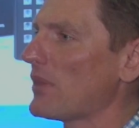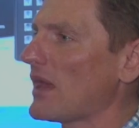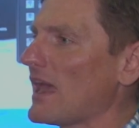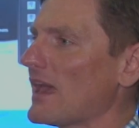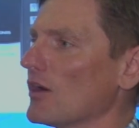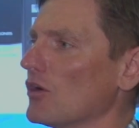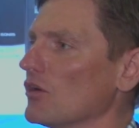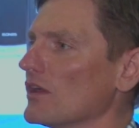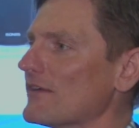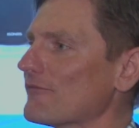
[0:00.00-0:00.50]

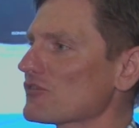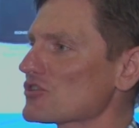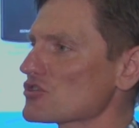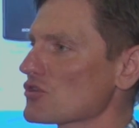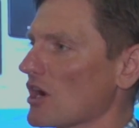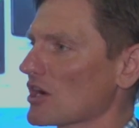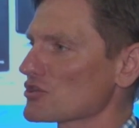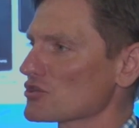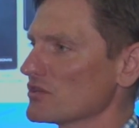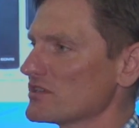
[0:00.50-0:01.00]
panel
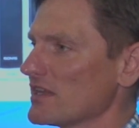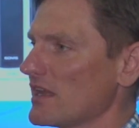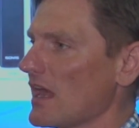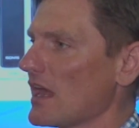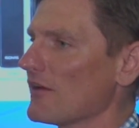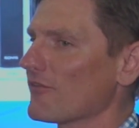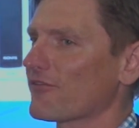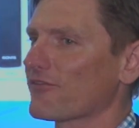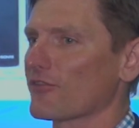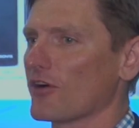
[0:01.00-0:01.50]
infrastructure
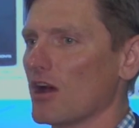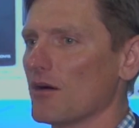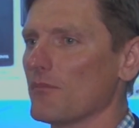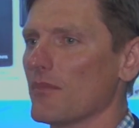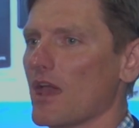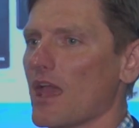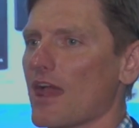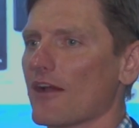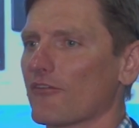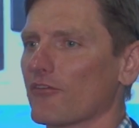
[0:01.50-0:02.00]
today
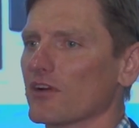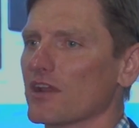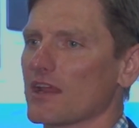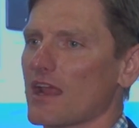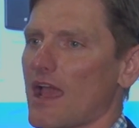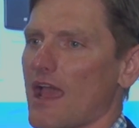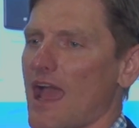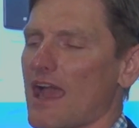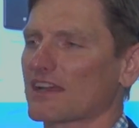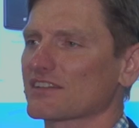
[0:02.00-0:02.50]
from every
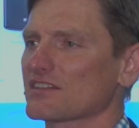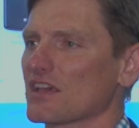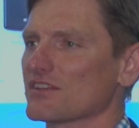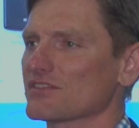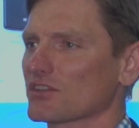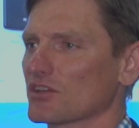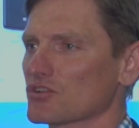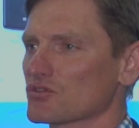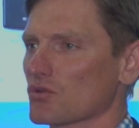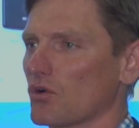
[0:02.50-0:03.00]

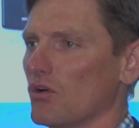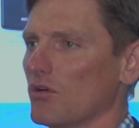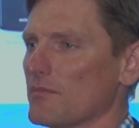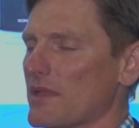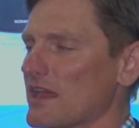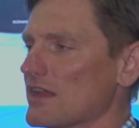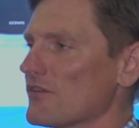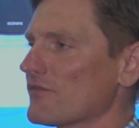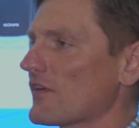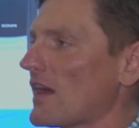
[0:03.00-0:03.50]
access control
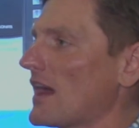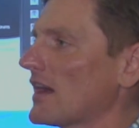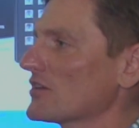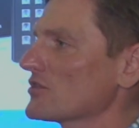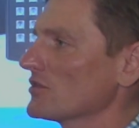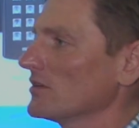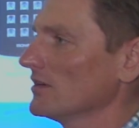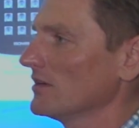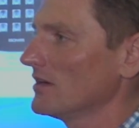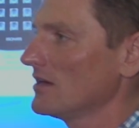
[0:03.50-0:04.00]

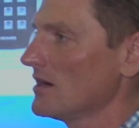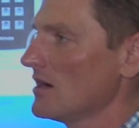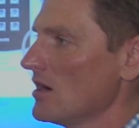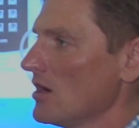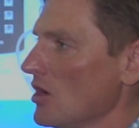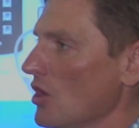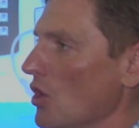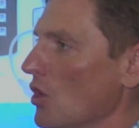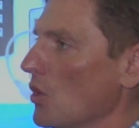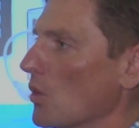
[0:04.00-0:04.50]
manufacturer,
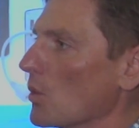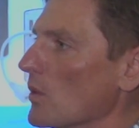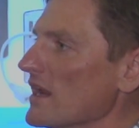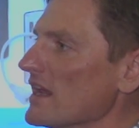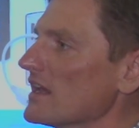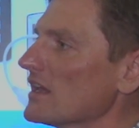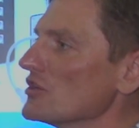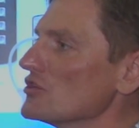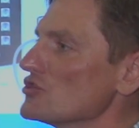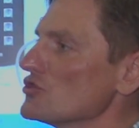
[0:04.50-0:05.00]

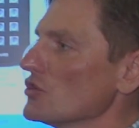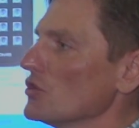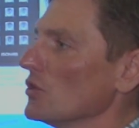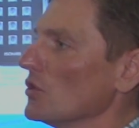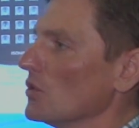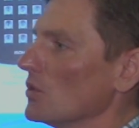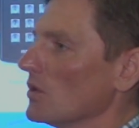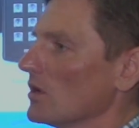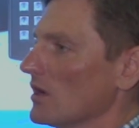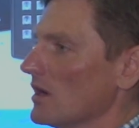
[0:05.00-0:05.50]
we can
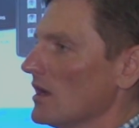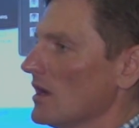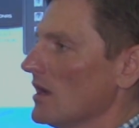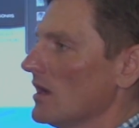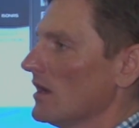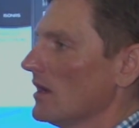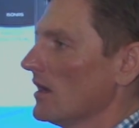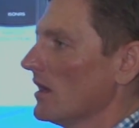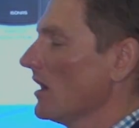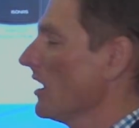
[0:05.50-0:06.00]
do
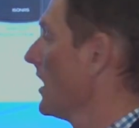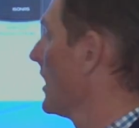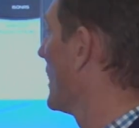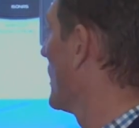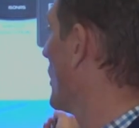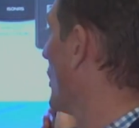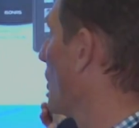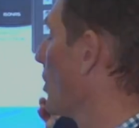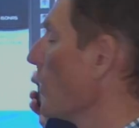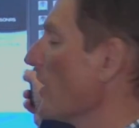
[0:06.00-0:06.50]

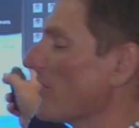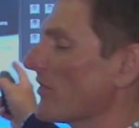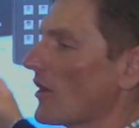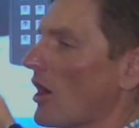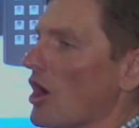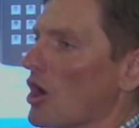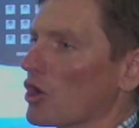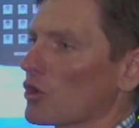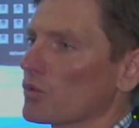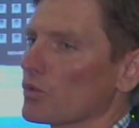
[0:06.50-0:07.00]
with
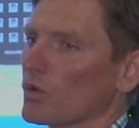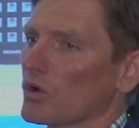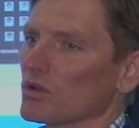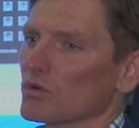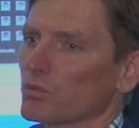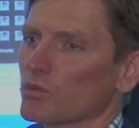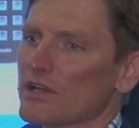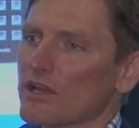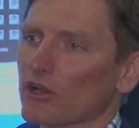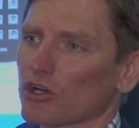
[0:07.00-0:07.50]
our
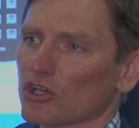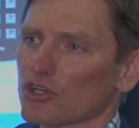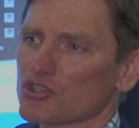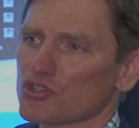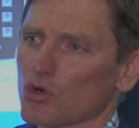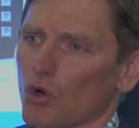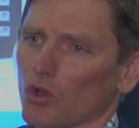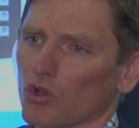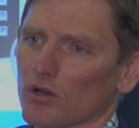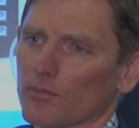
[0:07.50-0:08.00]
reader
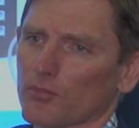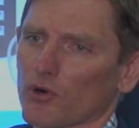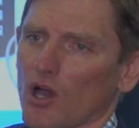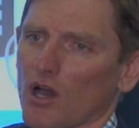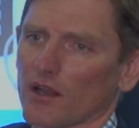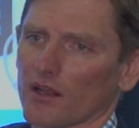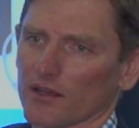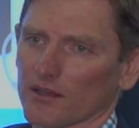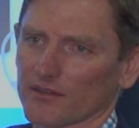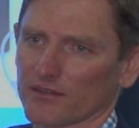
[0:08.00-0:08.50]
controller
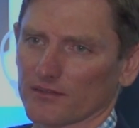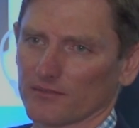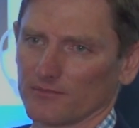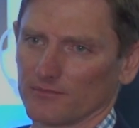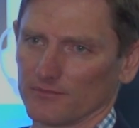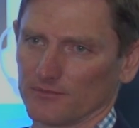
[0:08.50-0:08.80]
products.